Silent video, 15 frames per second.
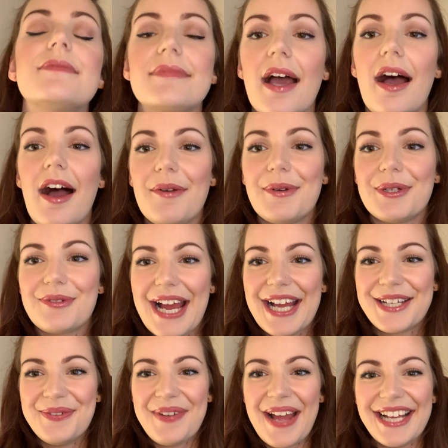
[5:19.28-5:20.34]
that I would
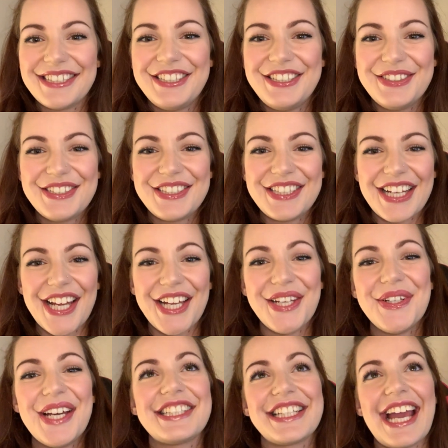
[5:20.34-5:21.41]
recommend you
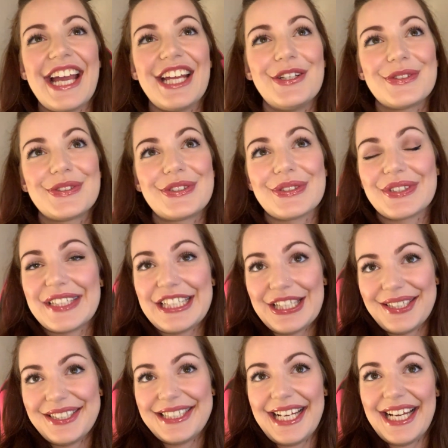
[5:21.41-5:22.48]
do to get your story
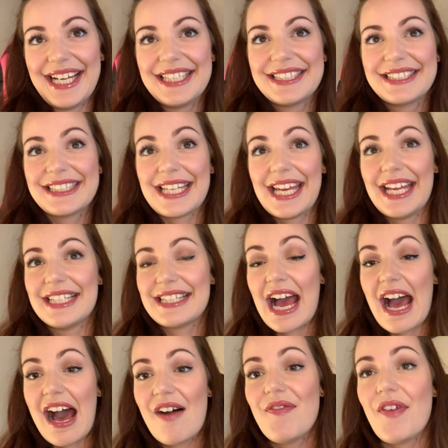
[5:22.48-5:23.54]
noticed is
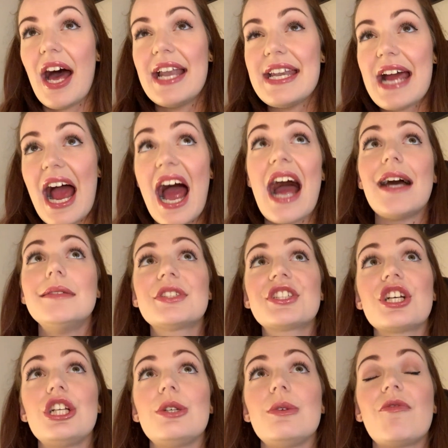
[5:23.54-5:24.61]
have an
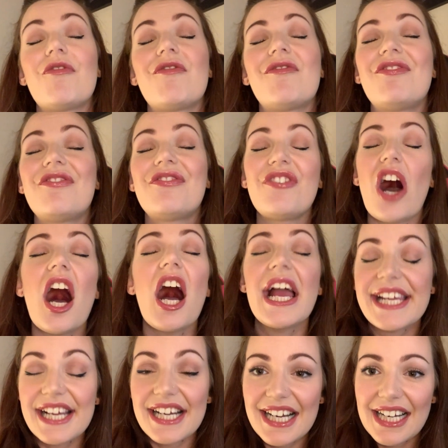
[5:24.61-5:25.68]
absolute
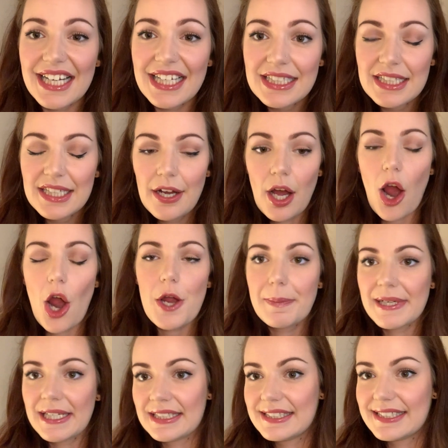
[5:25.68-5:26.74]
fire
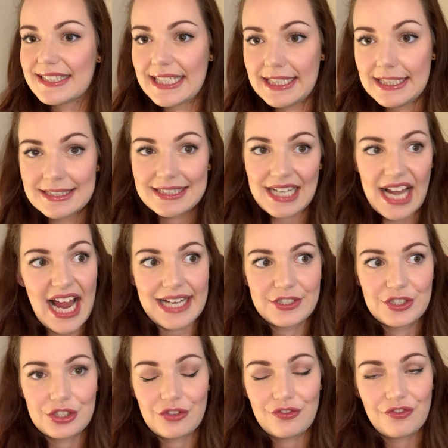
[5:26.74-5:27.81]
opening scene /
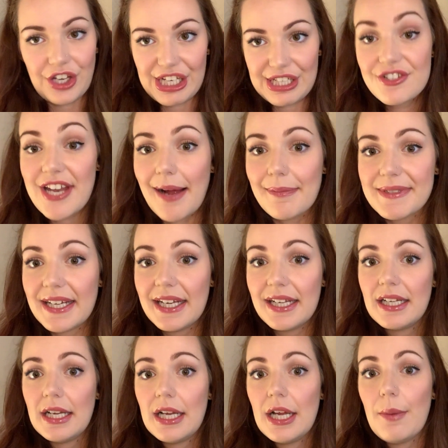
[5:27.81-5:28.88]
first chapter,
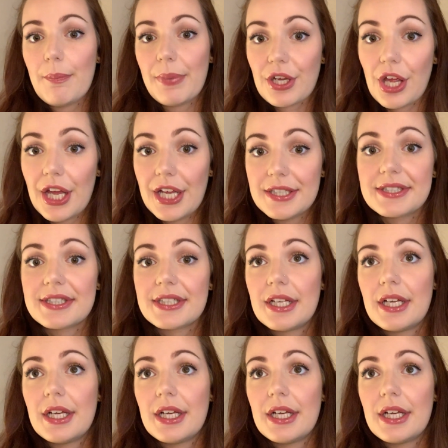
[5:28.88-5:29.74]
because